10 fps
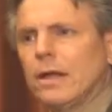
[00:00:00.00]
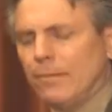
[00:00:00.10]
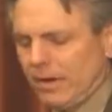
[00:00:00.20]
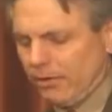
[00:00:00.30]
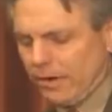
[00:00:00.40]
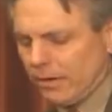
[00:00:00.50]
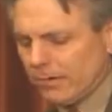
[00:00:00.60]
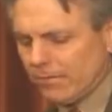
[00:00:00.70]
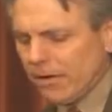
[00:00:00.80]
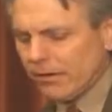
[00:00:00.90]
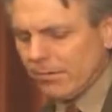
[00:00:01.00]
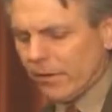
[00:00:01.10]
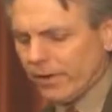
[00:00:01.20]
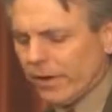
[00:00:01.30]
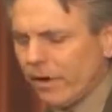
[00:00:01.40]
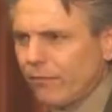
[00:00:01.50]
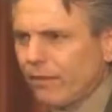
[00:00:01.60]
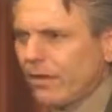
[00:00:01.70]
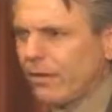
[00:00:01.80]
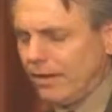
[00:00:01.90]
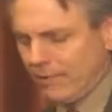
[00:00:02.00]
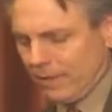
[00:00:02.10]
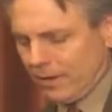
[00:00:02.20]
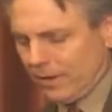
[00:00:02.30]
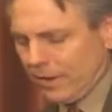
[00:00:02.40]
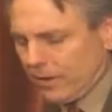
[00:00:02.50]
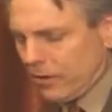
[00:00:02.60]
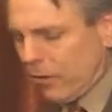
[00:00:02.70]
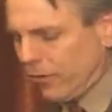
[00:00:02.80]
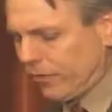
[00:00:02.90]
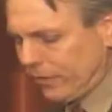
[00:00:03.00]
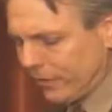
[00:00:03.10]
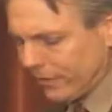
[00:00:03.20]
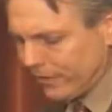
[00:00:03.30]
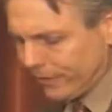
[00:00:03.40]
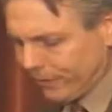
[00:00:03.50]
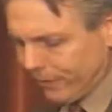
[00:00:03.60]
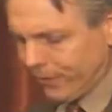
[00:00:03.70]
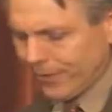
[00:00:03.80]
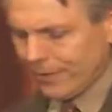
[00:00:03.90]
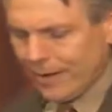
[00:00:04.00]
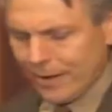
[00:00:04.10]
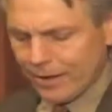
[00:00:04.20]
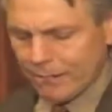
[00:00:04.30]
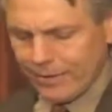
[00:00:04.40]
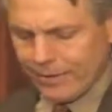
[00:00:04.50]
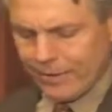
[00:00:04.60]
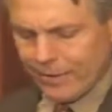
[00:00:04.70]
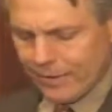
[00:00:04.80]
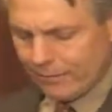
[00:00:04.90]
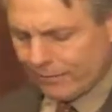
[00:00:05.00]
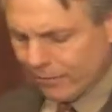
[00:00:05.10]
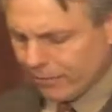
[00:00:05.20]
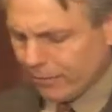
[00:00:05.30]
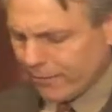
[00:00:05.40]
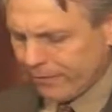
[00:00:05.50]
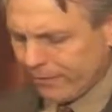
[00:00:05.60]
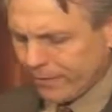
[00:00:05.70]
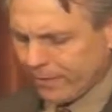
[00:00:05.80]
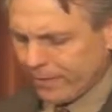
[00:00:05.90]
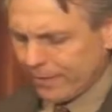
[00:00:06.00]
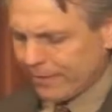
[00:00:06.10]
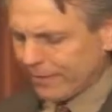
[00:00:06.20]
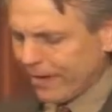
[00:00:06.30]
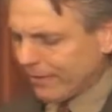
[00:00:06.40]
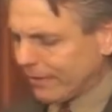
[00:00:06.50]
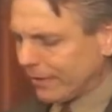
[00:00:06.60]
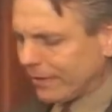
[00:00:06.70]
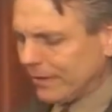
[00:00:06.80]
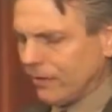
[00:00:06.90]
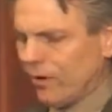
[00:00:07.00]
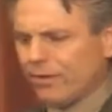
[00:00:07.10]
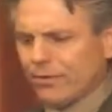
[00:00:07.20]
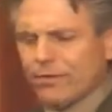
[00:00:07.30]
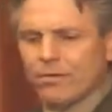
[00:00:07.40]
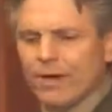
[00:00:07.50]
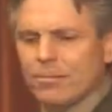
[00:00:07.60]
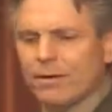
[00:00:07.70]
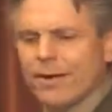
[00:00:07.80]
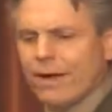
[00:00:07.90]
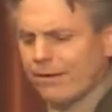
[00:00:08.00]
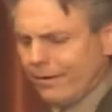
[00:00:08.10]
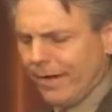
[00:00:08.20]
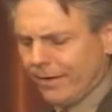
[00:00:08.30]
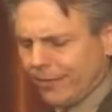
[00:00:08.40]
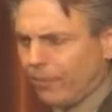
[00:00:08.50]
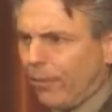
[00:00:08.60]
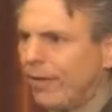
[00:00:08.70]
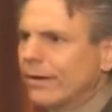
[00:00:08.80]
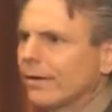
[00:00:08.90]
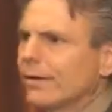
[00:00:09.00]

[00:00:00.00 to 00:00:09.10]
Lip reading: I'm going to read this much more carefully. I'm going to need to go through this story line by line, verse by verse, because it's obvious that the author is trying to bring out another point.